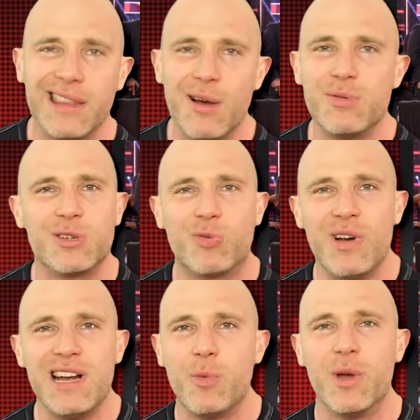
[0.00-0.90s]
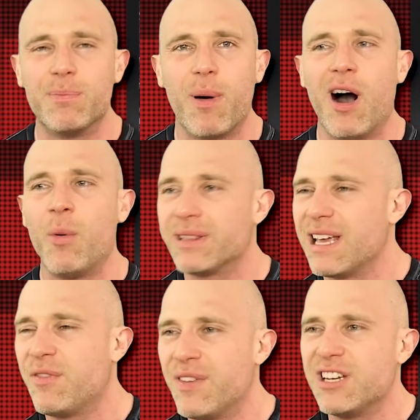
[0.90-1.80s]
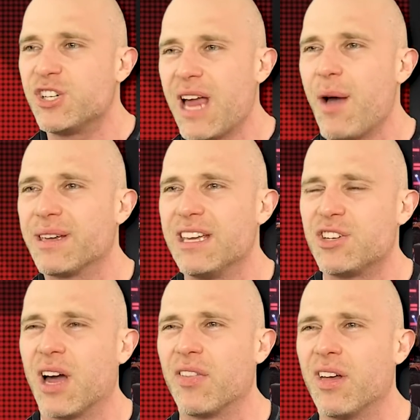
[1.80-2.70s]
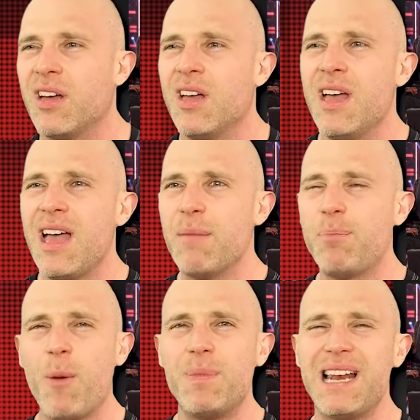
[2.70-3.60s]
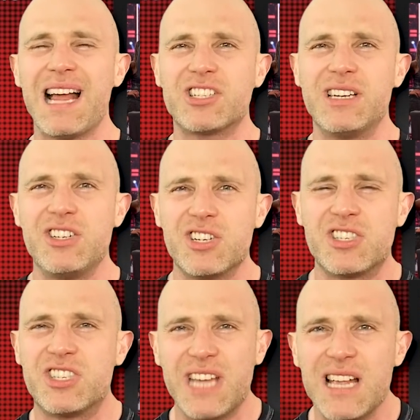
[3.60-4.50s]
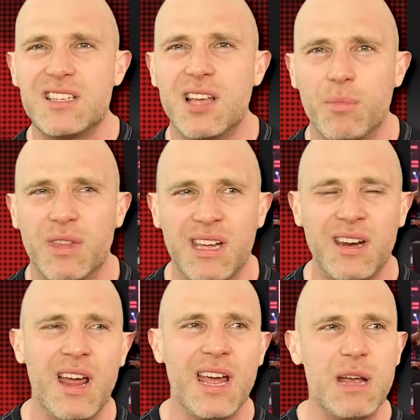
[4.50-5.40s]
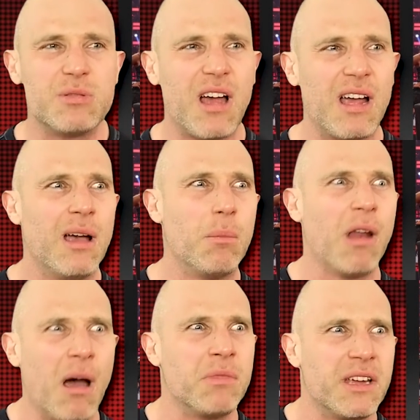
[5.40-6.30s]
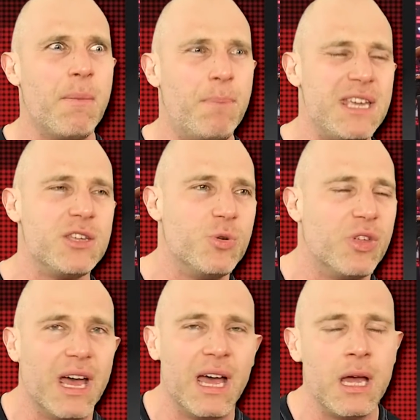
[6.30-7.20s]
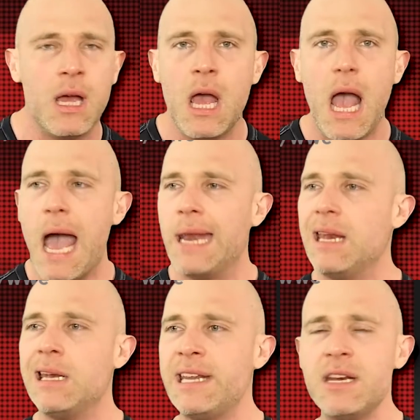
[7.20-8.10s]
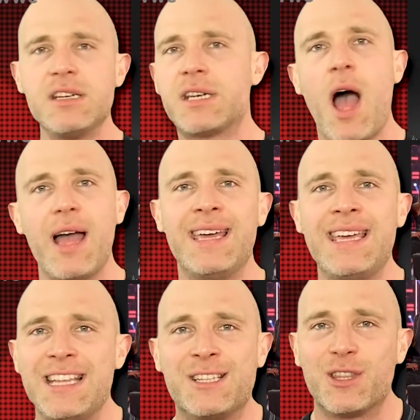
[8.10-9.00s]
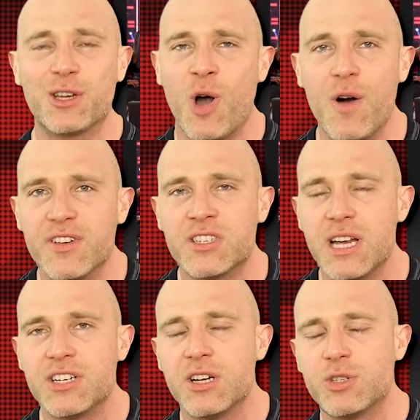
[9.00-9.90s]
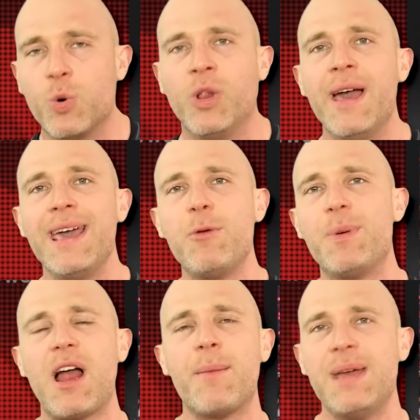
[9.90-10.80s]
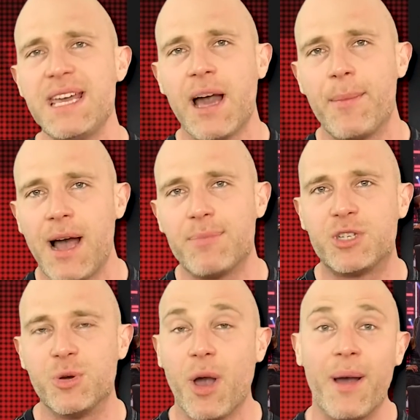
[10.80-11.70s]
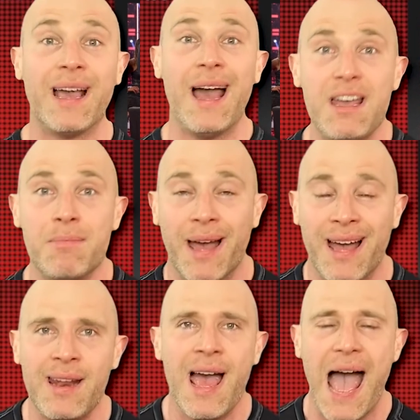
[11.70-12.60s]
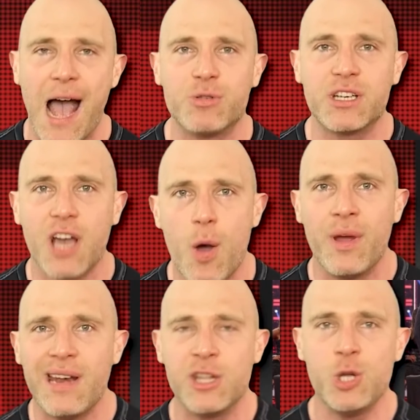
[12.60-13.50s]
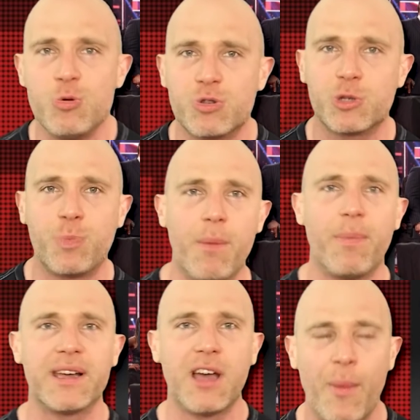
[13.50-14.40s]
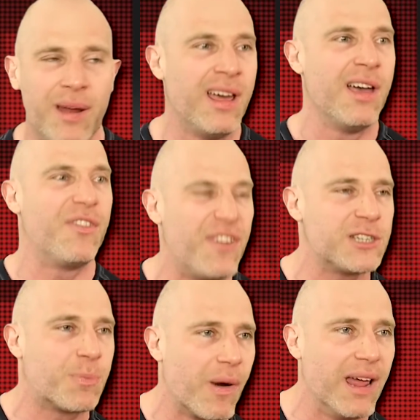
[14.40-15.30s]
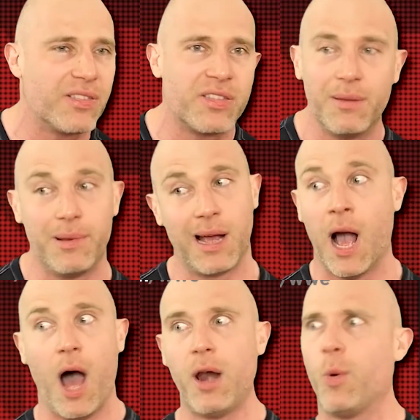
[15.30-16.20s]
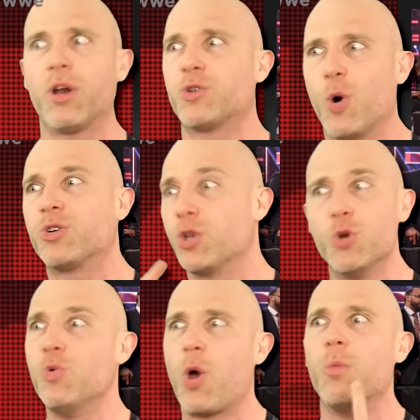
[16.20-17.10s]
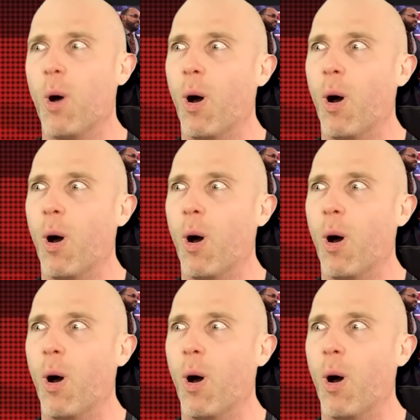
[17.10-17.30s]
And there was this really weird part where they finished shouting each other and Bobby Lashley just said something. He was like, but I'm gonna beat you there. And it didn't tie into the conversation at all. It'd be like me coming up to you going, hey man, how's it going? And you just respond by going, fish breath. Be like, I don't want to talk to you no